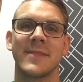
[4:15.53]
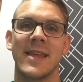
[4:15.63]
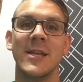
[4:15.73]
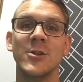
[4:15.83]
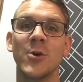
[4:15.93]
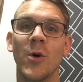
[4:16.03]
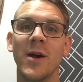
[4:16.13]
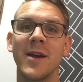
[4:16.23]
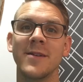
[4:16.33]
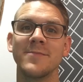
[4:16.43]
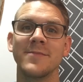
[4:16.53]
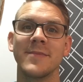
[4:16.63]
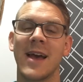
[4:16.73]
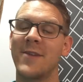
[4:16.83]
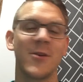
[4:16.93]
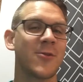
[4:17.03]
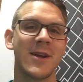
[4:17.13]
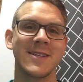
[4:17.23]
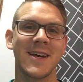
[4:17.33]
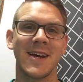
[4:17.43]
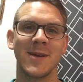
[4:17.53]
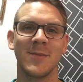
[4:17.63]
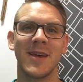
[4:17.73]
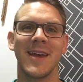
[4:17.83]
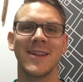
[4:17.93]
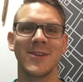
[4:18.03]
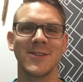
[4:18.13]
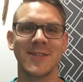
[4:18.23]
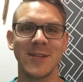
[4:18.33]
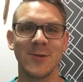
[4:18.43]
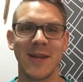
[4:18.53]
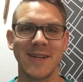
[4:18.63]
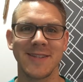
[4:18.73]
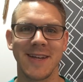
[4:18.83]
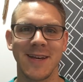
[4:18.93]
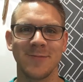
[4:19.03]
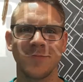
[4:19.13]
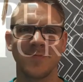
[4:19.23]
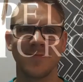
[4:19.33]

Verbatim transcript: Enjoy have a great time, and I'll see you next time.